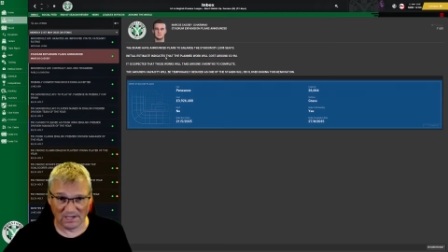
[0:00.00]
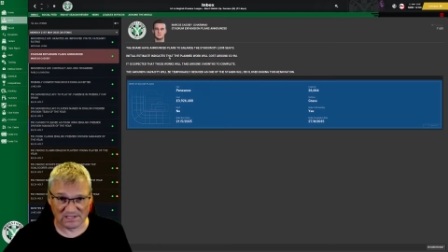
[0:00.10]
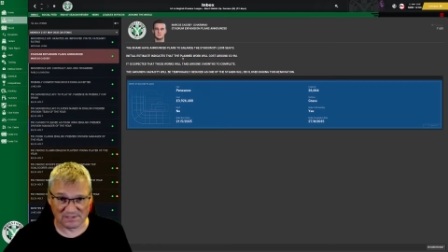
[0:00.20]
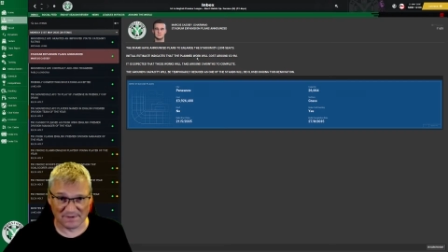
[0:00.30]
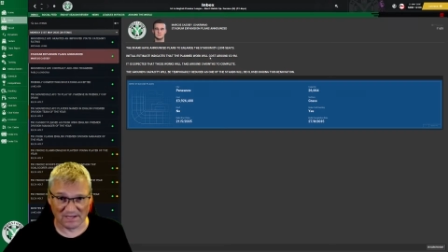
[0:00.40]

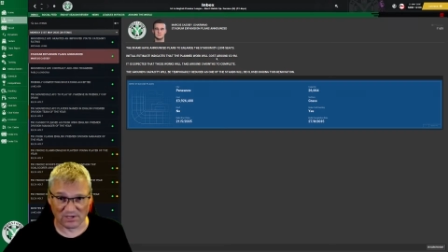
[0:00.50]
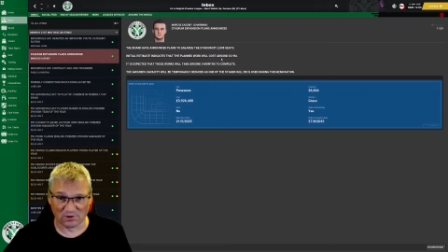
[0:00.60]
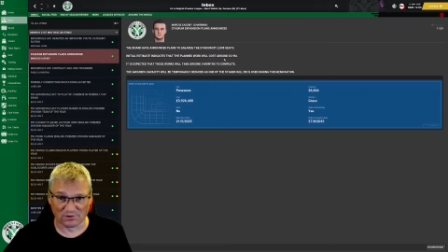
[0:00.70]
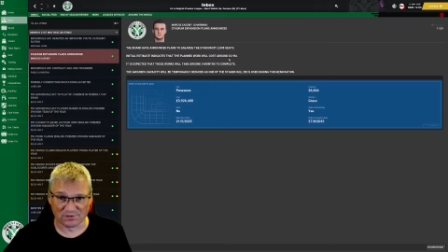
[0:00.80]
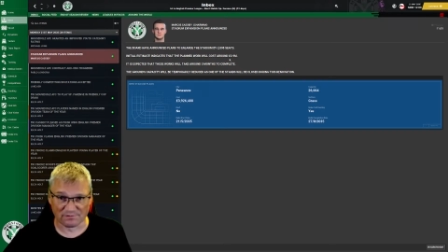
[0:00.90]

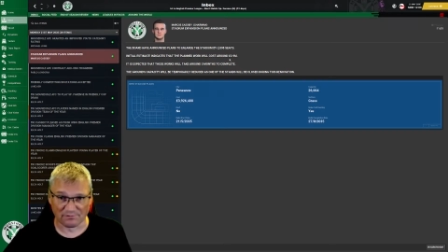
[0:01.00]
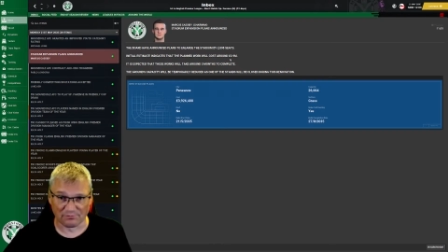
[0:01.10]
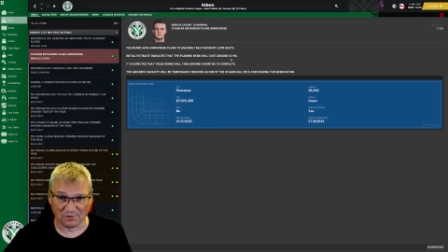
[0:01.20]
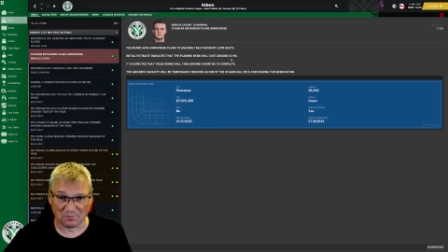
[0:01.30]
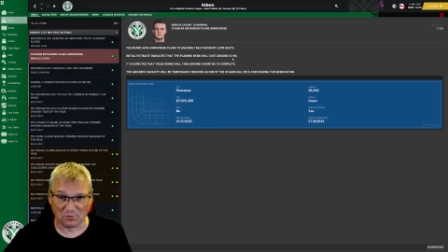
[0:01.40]
Estimated cost
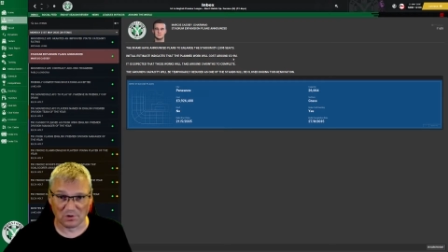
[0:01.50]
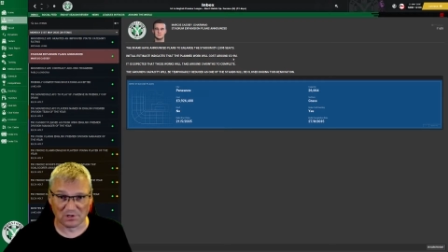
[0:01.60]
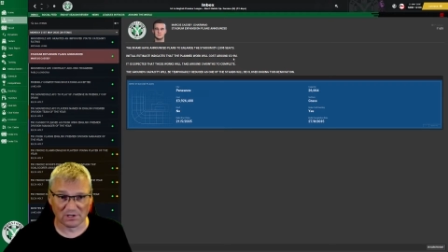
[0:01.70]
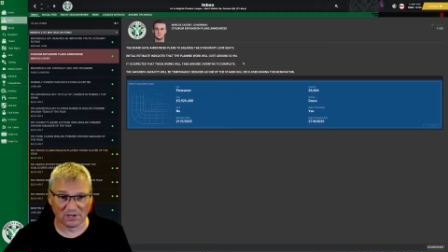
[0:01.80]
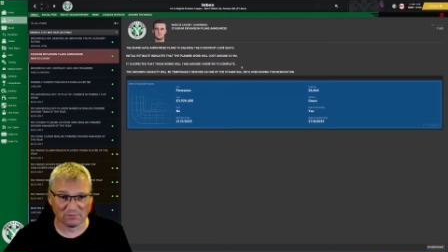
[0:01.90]
of
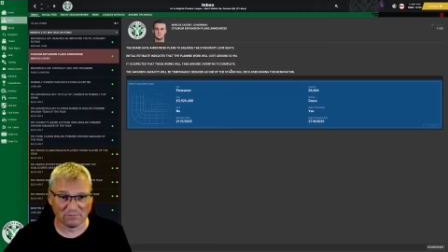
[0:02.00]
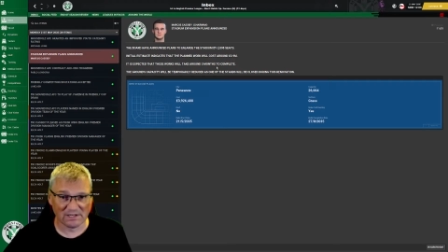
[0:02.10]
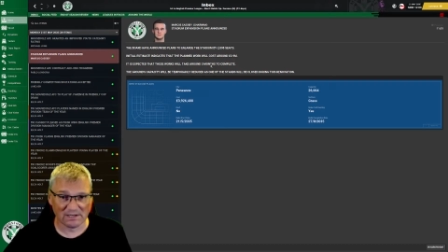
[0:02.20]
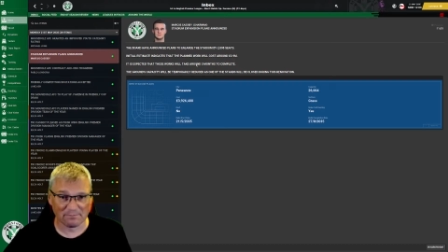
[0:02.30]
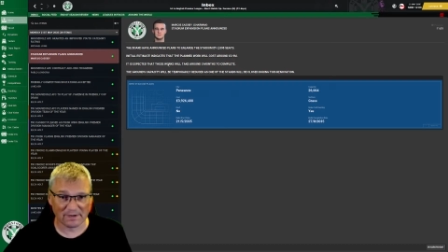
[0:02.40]
£3.9
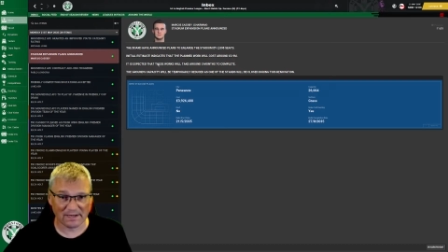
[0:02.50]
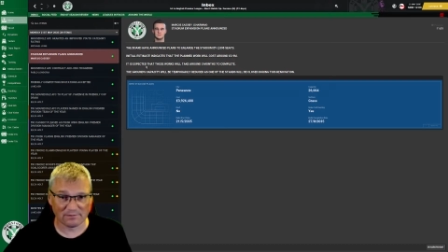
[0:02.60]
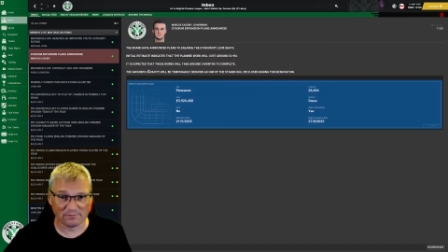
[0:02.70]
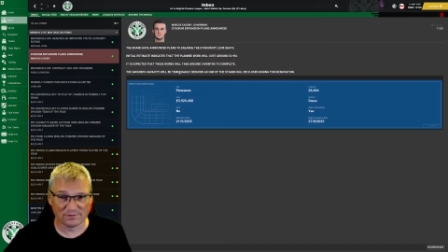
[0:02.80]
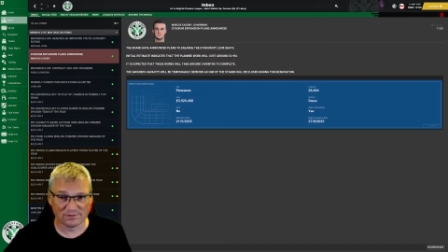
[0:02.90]
million,
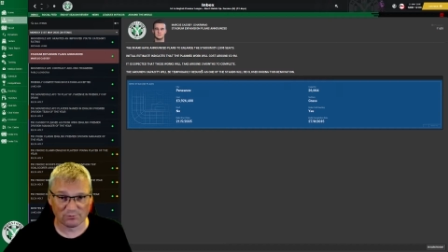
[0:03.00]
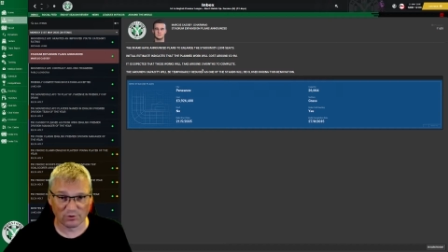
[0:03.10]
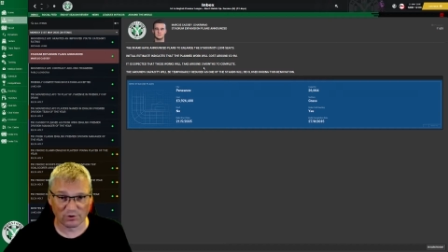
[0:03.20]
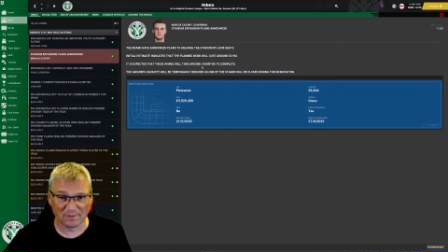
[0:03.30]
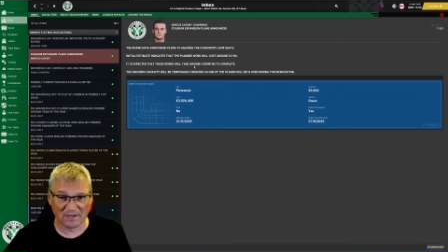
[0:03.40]

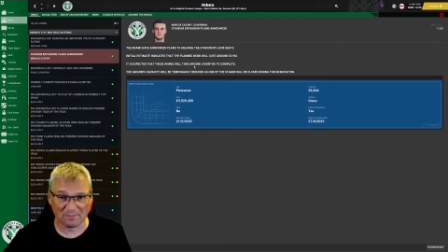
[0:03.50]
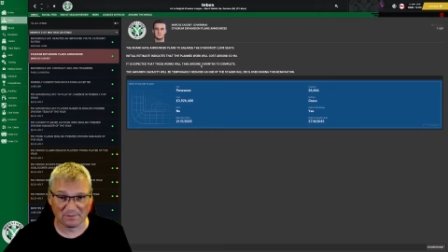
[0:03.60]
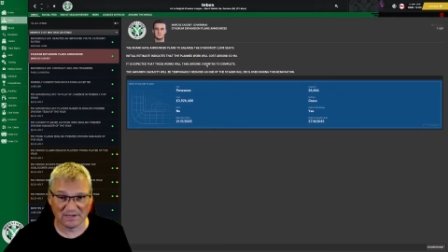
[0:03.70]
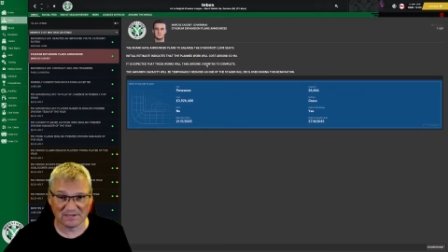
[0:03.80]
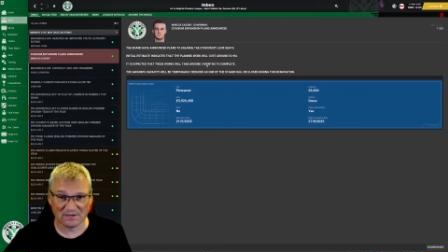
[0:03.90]
work will be
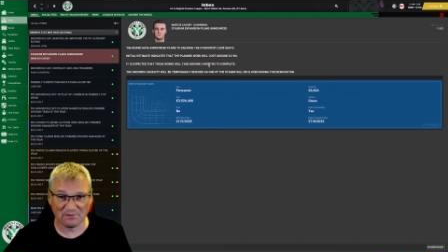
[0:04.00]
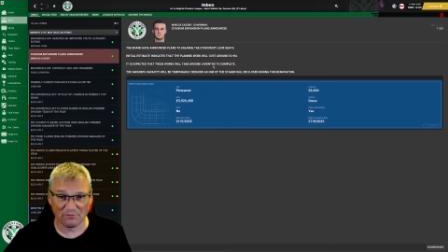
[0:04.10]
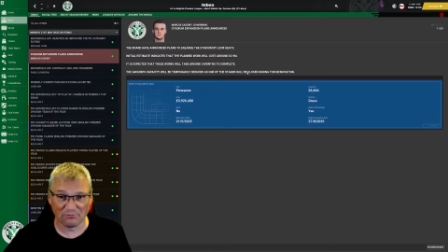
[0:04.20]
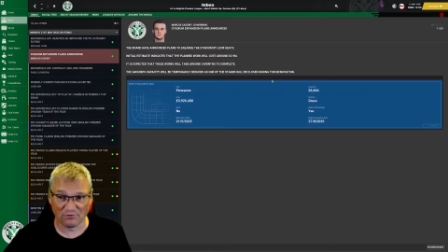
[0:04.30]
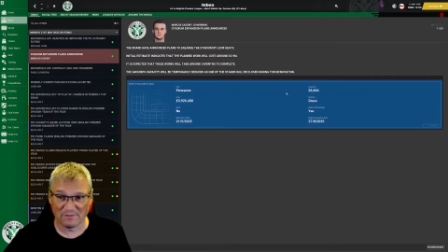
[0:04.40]
completed
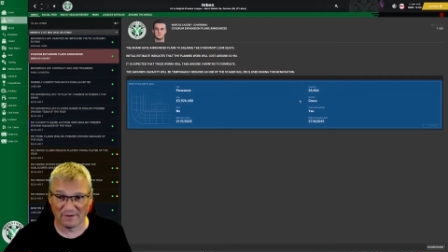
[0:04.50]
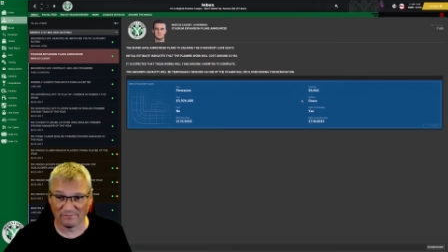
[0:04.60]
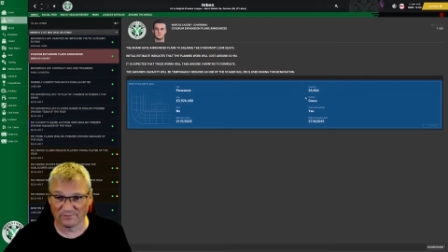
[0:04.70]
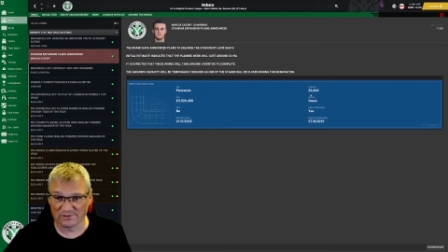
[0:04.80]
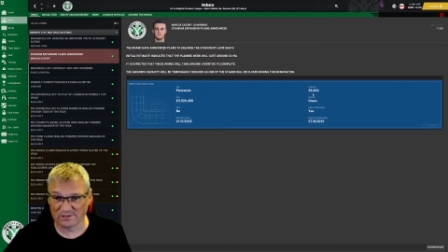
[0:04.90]
in three
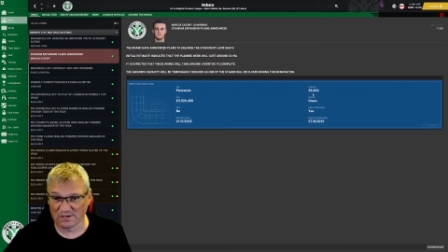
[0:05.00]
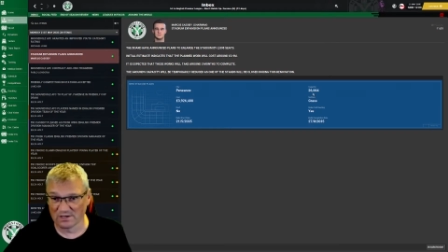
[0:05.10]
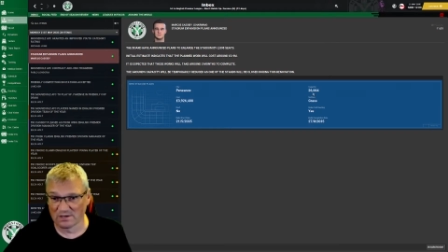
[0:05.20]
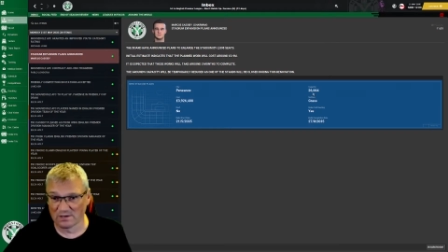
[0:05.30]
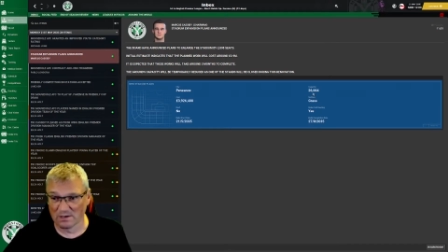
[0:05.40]
months,
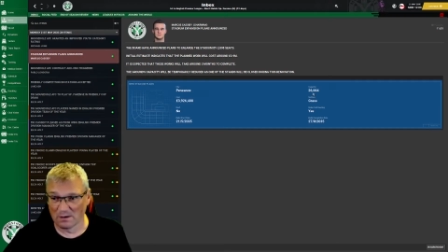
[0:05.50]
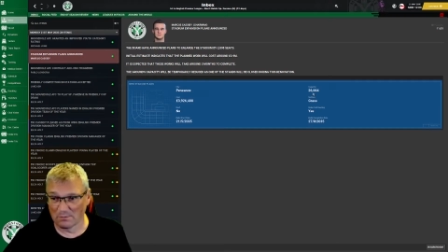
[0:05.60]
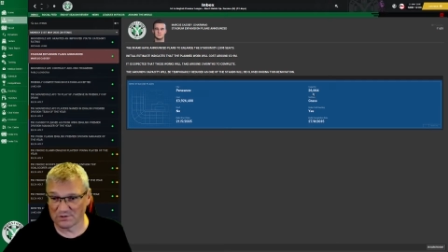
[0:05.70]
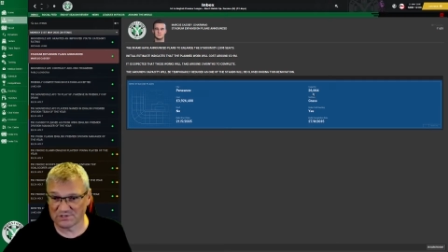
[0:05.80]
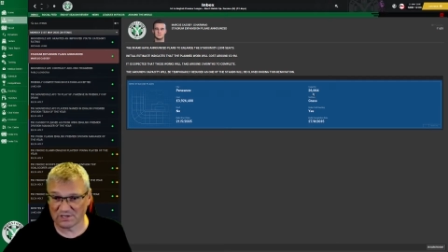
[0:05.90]

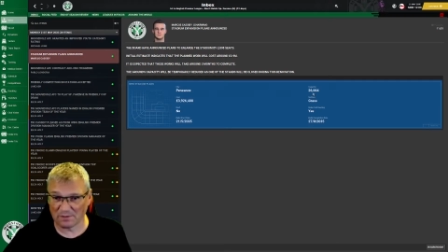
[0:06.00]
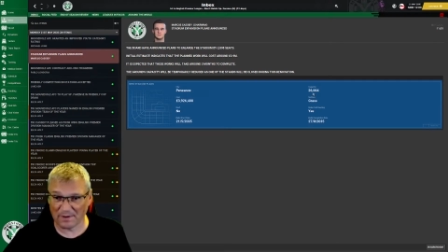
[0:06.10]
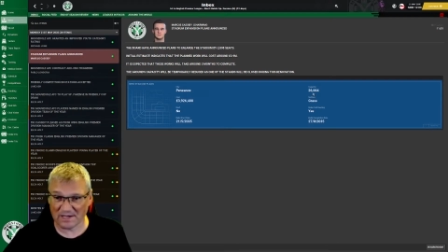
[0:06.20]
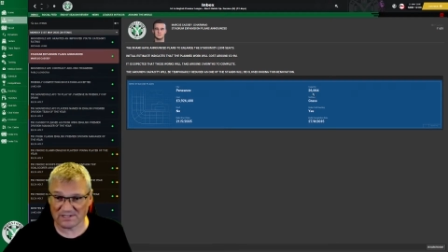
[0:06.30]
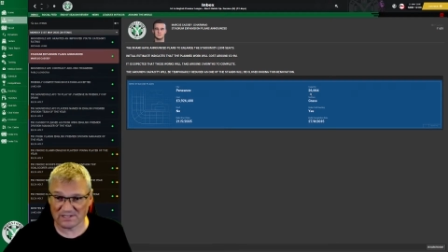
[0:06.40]
puts the
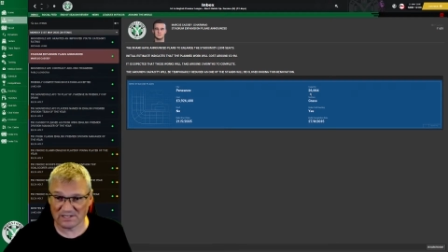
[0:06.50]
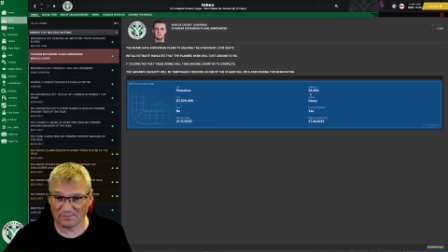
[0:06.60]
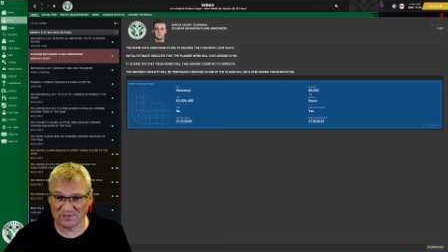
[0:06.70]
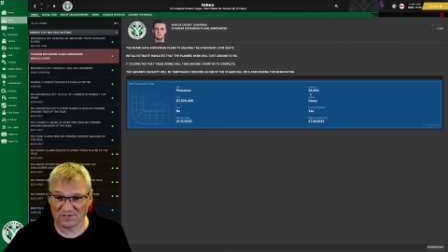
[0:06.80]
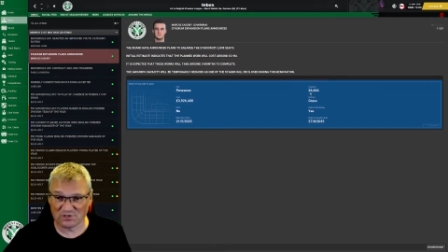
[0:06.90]

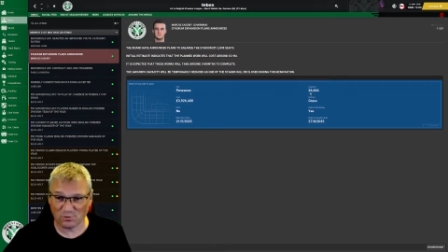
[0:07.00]
capacity up to